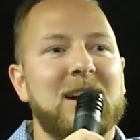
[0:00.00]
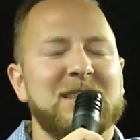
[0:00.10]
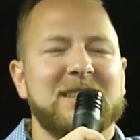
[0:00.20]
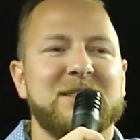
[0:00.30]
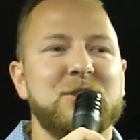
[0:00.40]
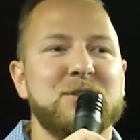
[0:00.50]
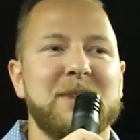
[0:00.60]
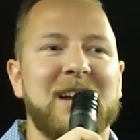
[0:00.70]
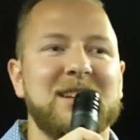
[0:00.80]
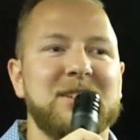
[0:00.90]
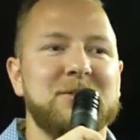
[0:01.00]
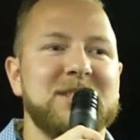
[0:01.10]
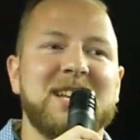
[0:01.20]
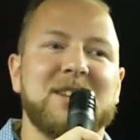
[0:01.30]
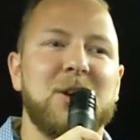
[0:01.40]
I was like, excuse me, you
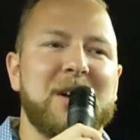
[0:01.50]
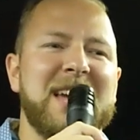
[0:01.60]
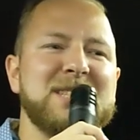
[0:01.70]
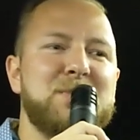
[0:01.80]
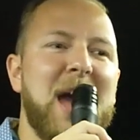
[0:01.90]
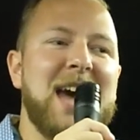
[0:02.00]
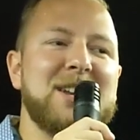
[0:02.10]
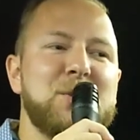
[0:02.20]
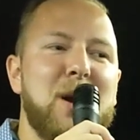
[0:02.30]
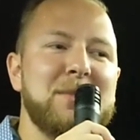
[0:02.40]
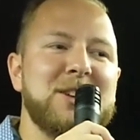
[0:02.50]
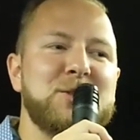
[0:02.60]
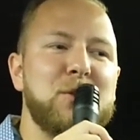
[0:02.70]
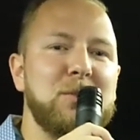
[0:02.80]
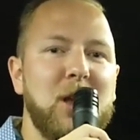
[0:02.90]
just said cocaine's bad and you want me
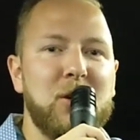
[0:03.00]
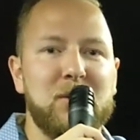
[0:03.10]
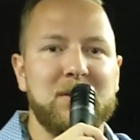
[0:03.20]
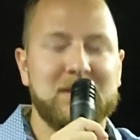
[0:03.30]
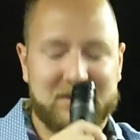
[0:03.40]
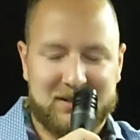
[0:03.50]
to do a blow?